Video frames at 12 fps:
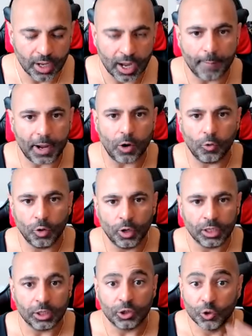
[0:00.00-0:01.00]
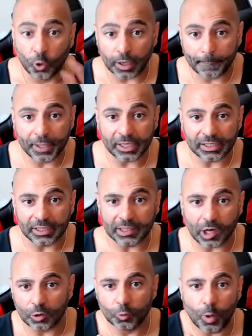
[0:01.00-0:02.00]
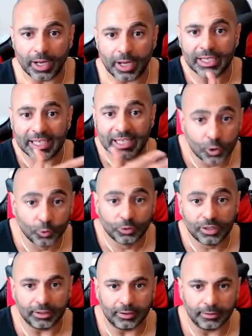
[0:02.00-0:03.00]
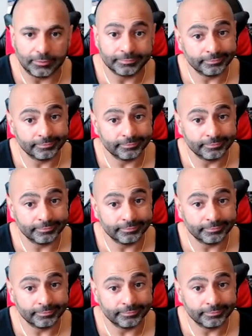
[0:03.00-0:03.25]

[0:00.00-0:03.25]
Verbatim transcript: about your opinion on what you did,